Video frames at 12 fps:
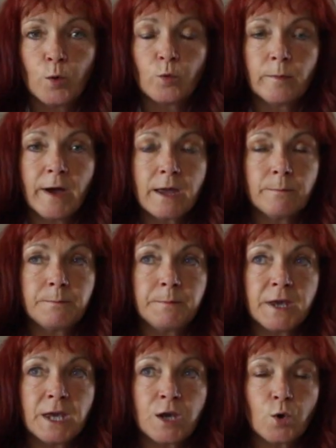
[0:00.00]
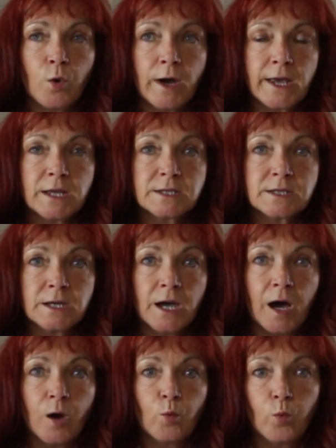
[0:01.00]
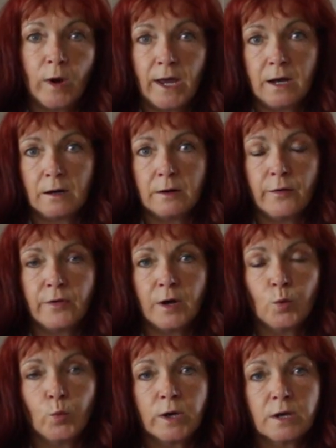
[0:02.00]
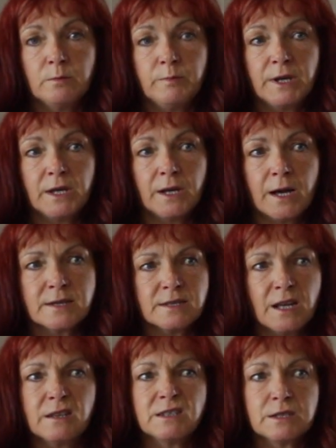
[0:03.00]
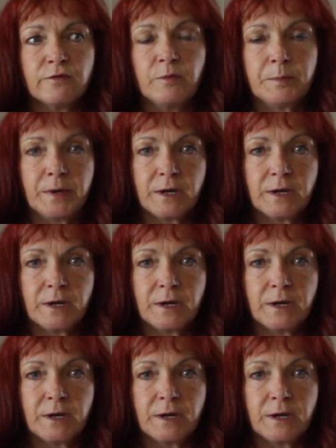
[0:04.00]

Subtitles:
We might be quite aware that we can be a slightly different